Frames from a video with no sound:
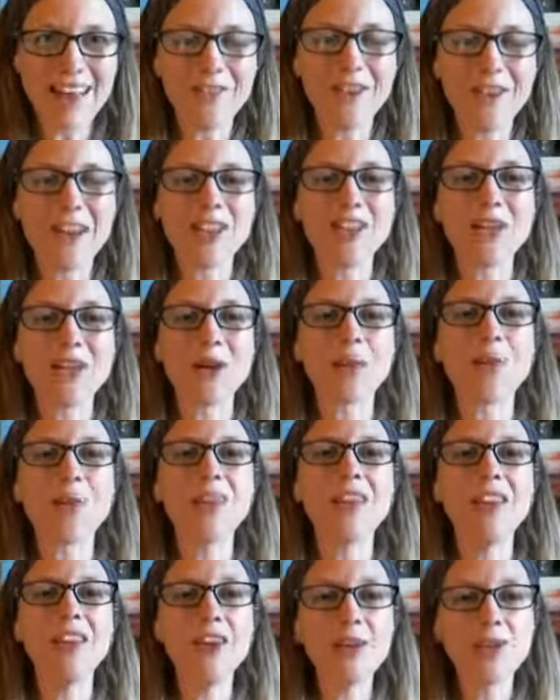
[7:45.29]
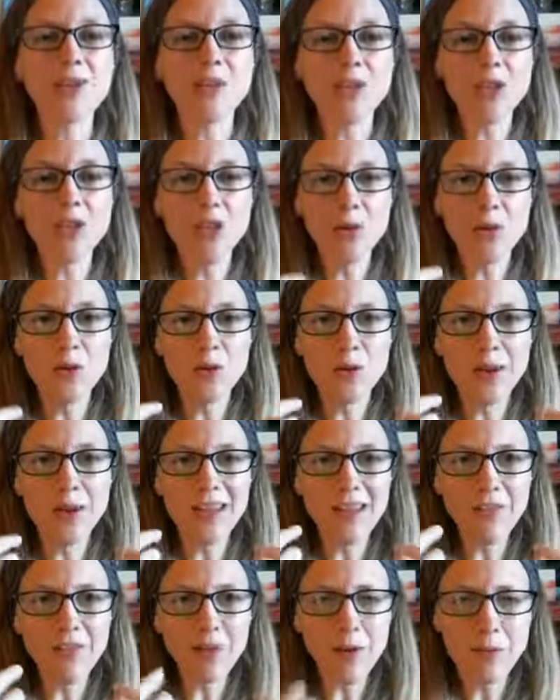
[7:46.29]
and I share it with you to
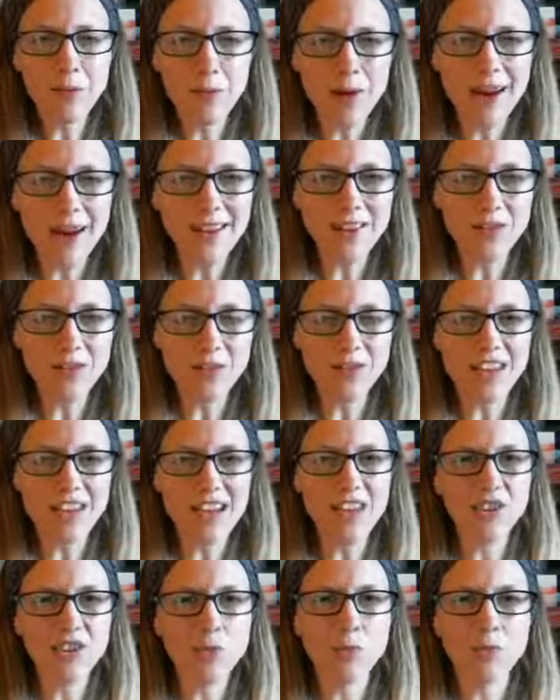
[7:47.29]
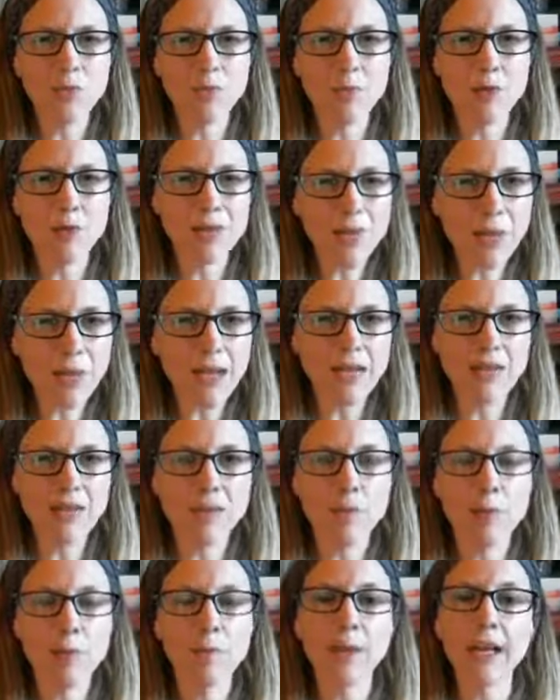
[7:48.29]
give you a practical, tangible perspective to
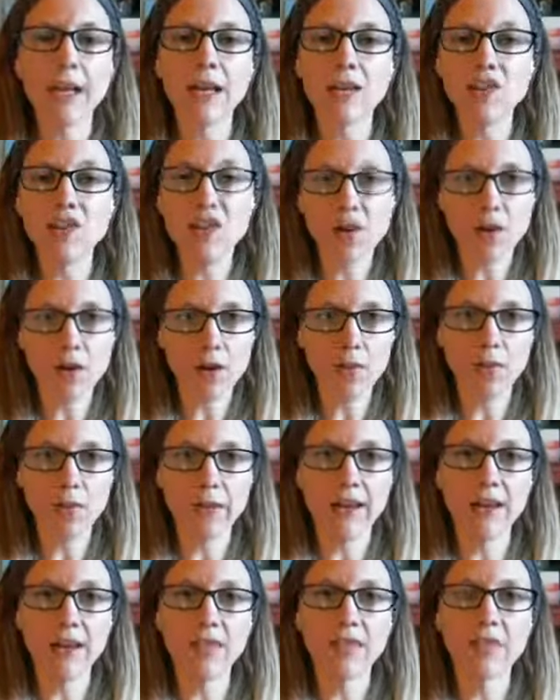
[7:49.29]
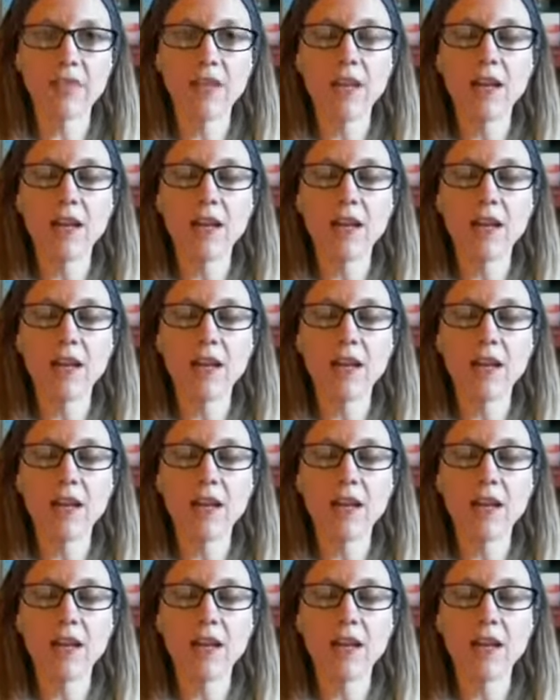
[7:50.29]
bring back into your own life